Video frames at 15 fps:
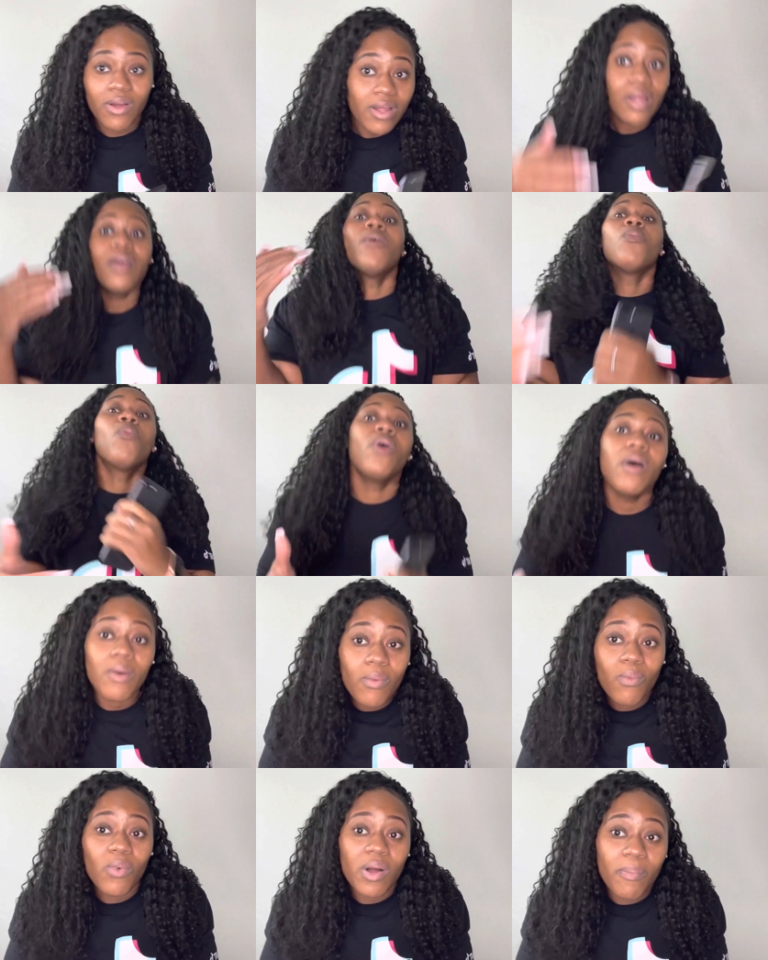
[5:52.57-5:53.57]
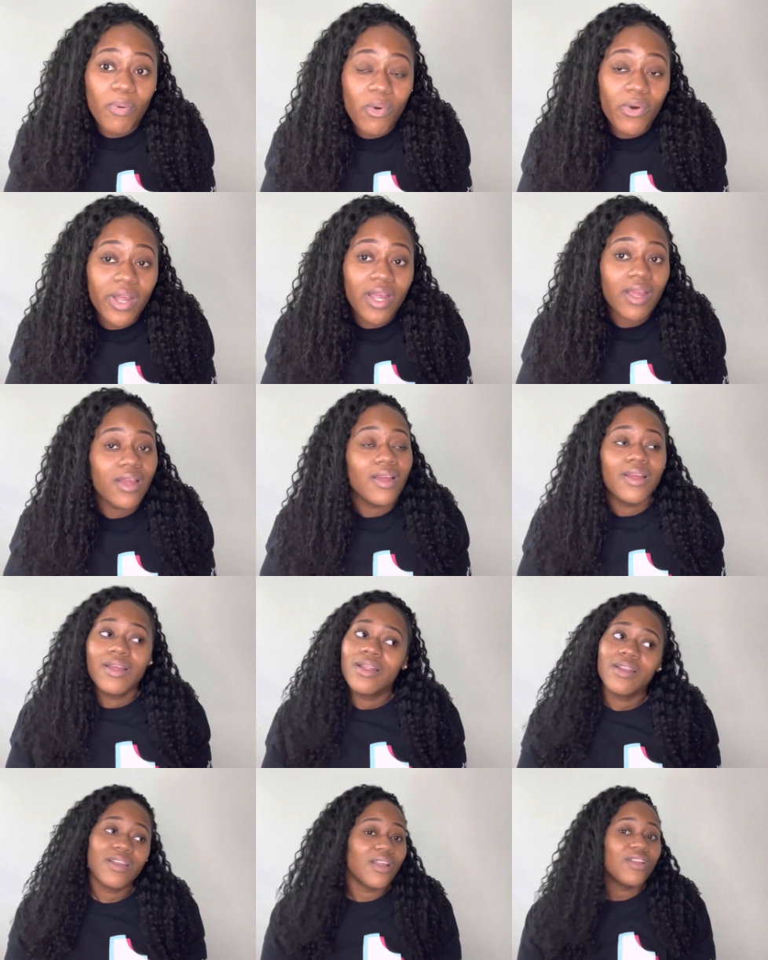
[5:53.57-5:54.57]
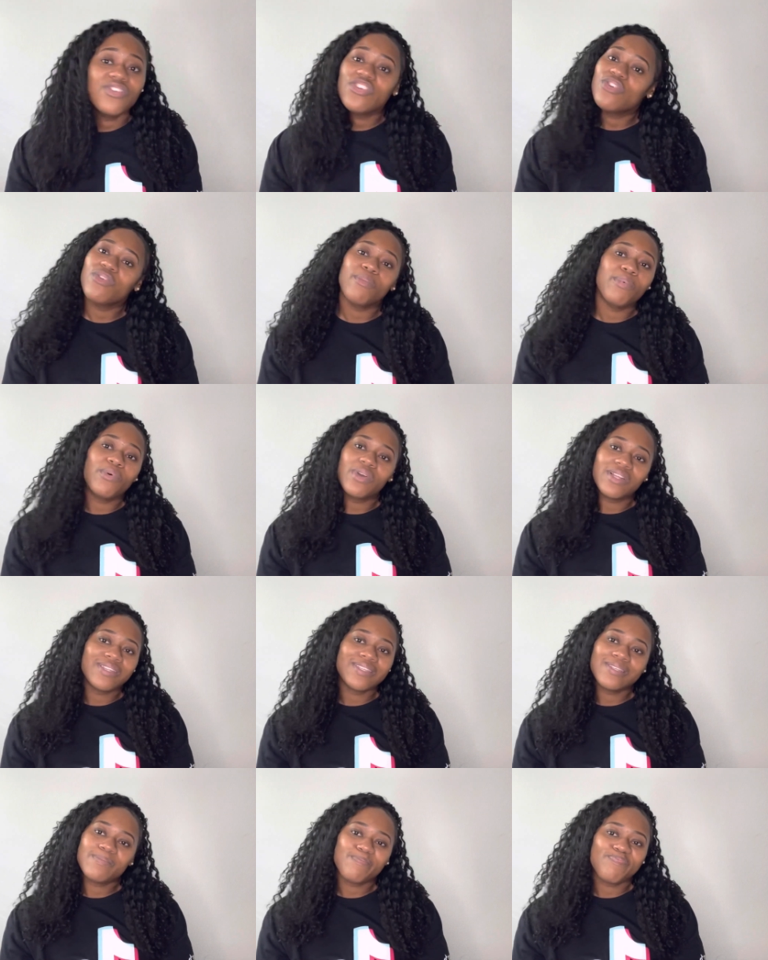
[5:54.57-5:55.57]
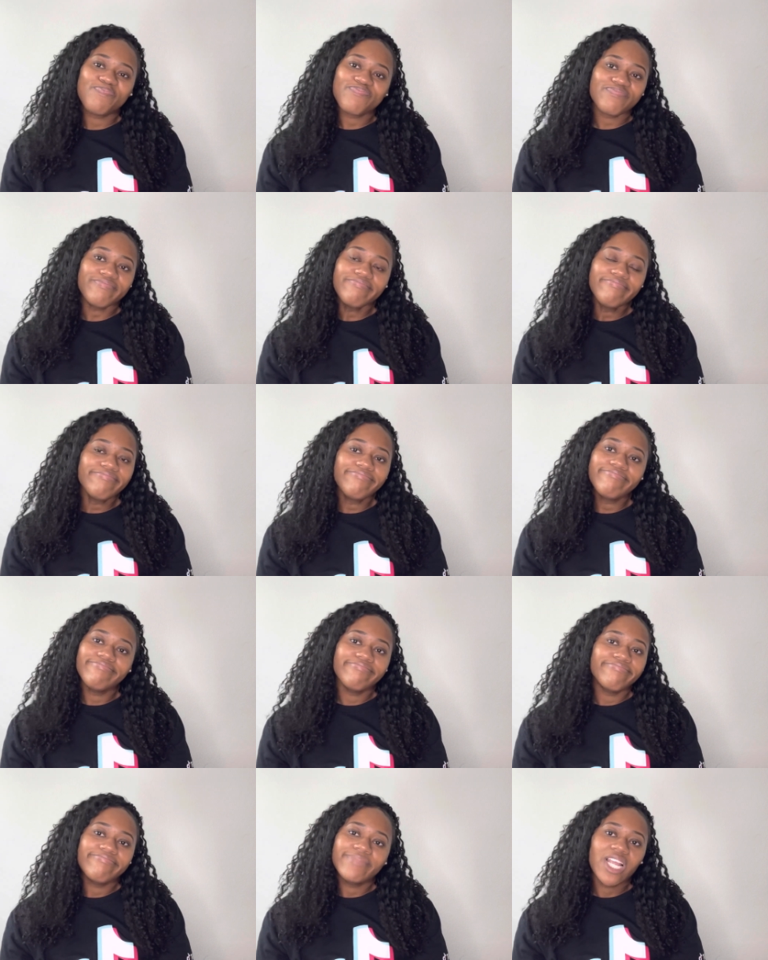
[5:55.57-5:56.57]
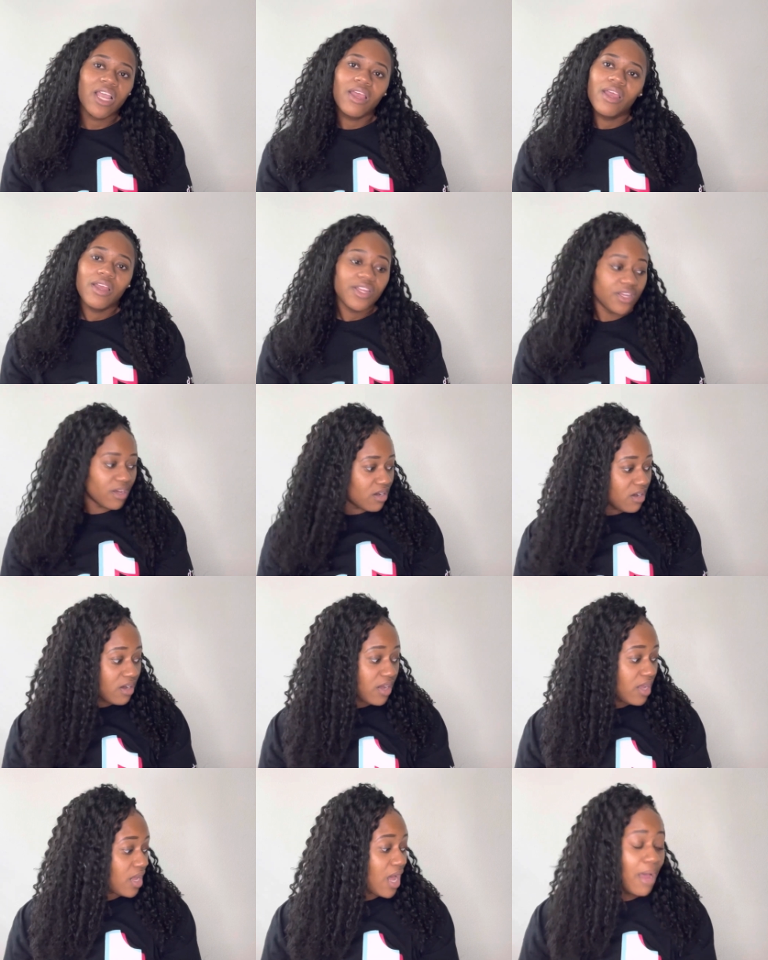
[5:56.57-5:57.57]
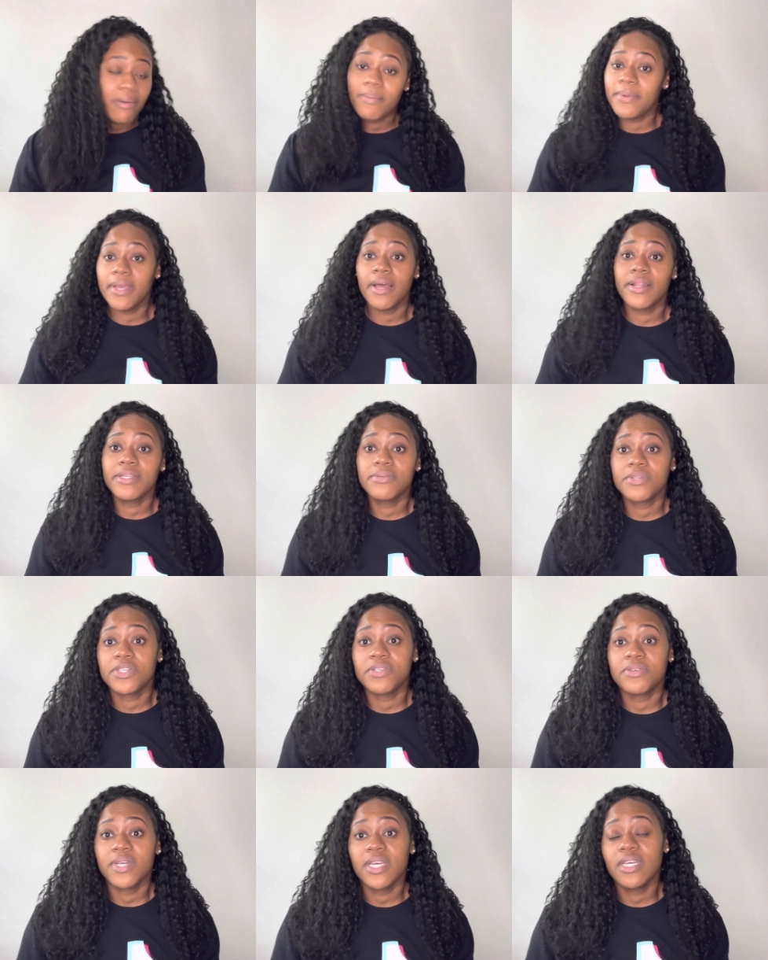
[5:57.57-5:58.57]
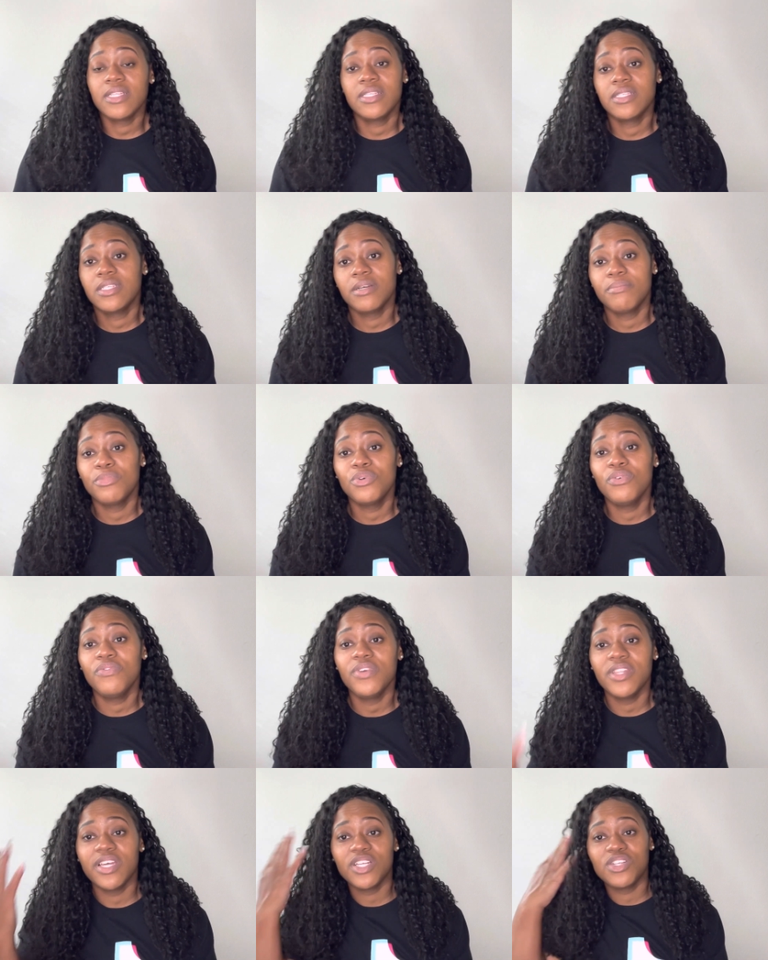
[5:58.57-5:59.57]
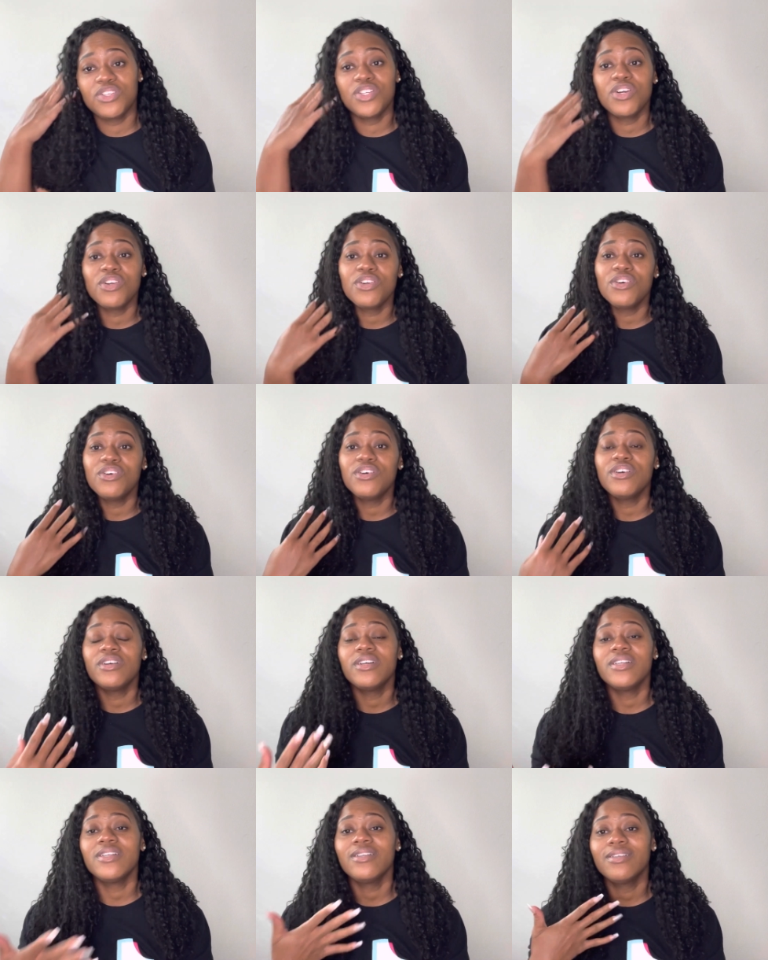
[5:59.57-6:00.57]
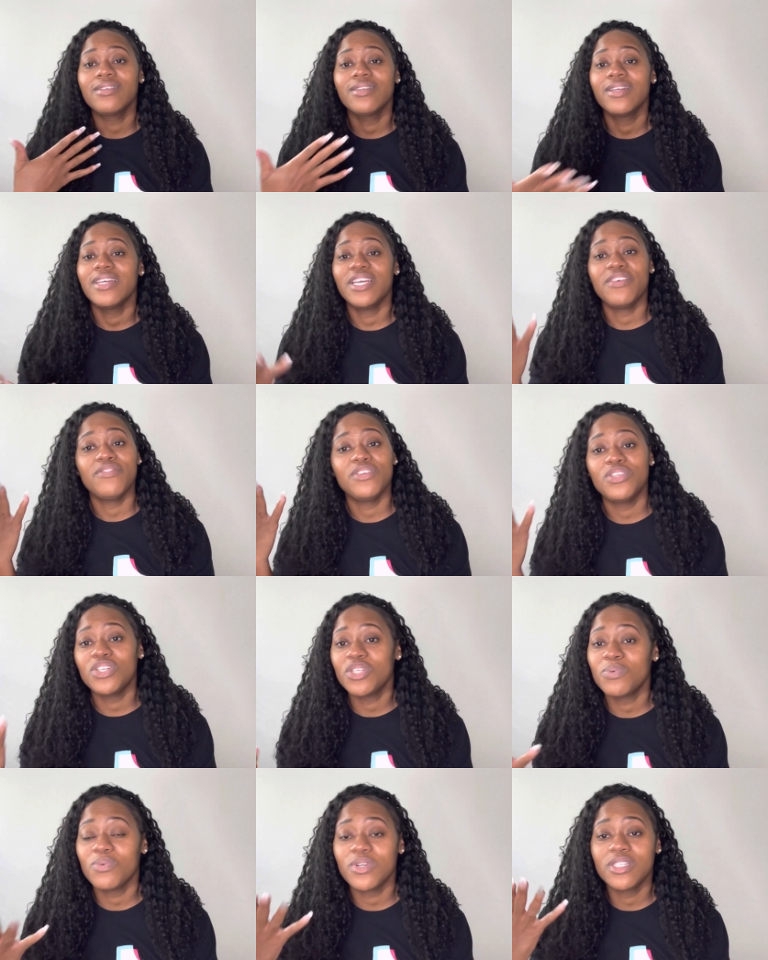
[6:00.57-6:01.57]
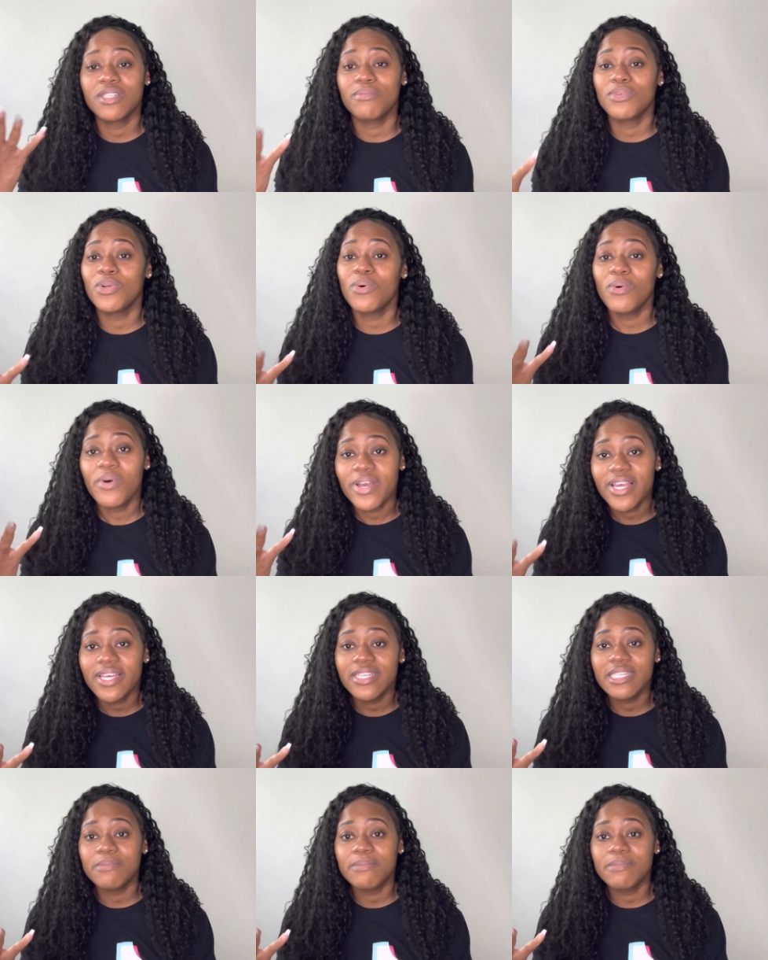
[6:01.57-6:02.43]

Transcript: What point? 0 points. Y'all, I'm gonna be honest with you. It's a movie that you turn on and you just want some noise.